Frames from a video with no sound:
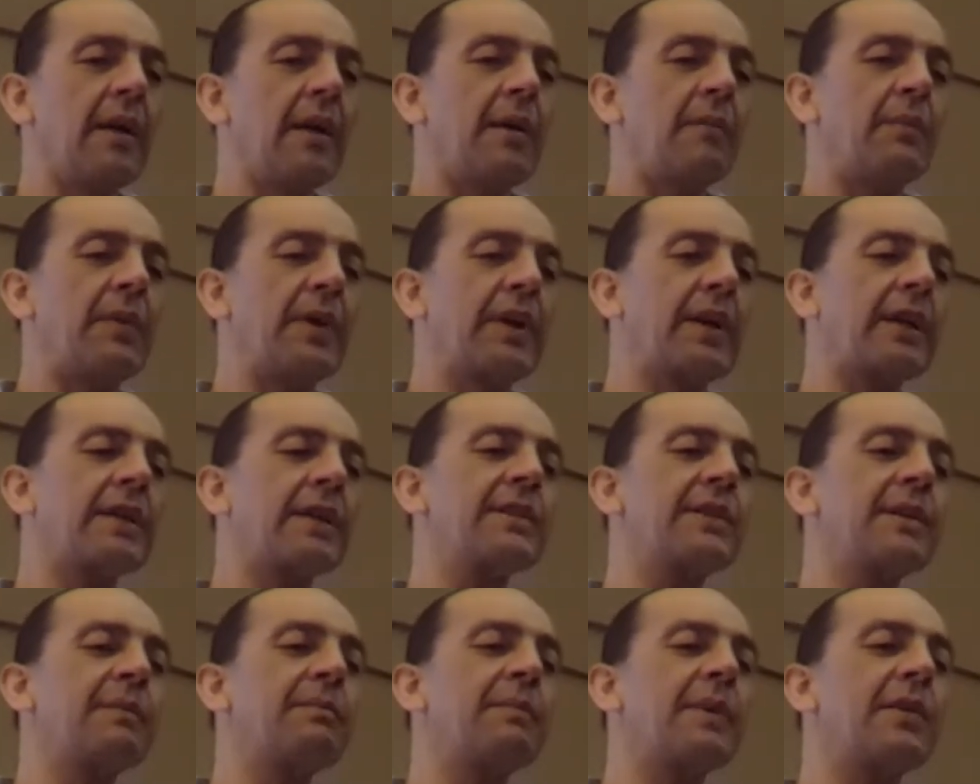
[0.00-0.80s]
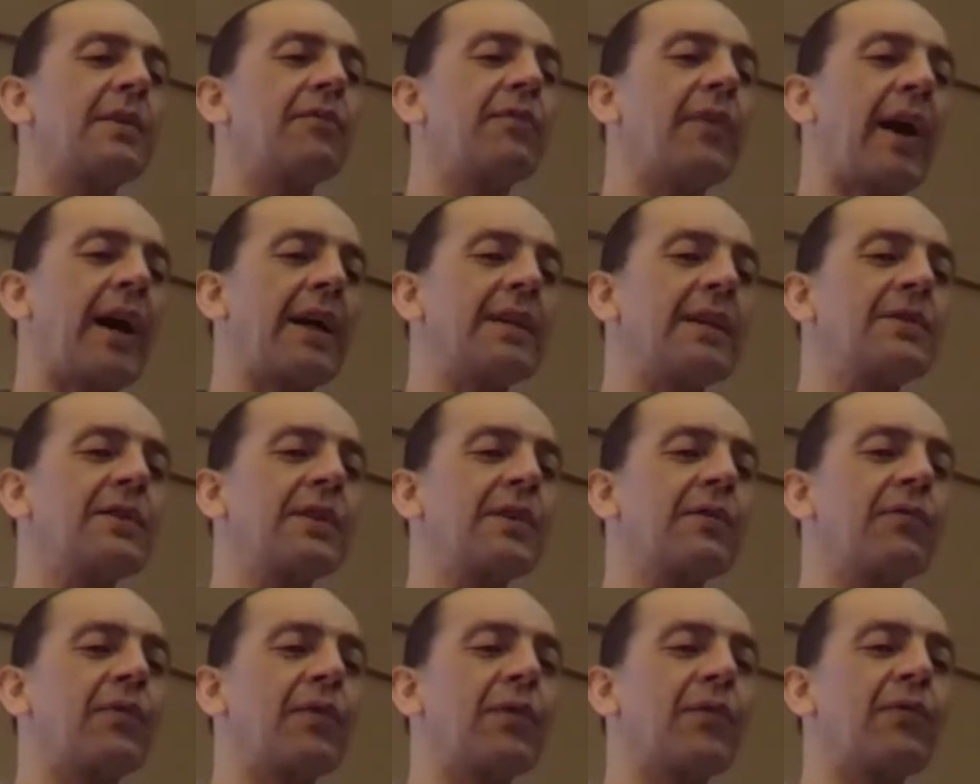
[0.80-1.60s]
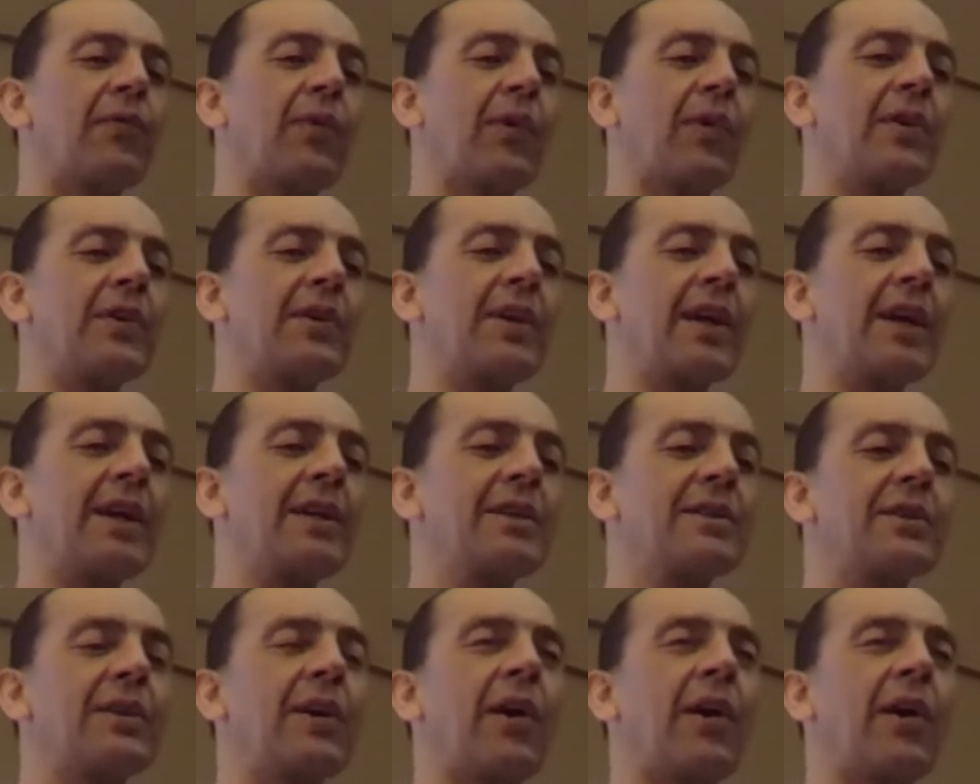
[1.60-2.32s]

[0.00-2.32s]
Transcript: Because he'd been fasting for 4 days and